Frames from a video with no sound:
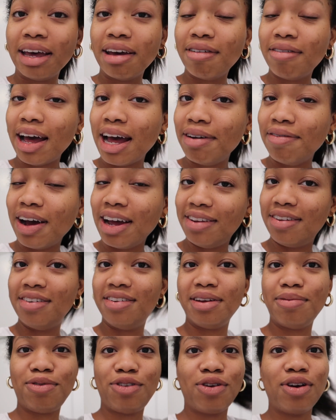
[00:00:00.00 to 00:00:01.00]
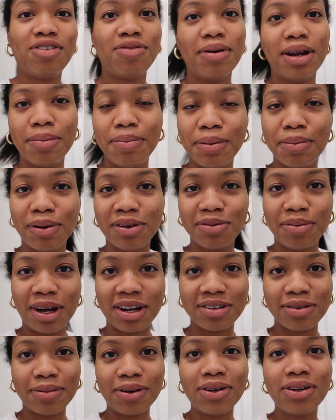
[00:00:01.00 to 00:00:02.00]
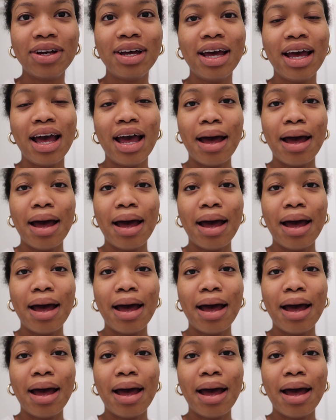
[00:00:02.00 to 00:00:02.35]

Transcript: give advice and tips to as many people as possible.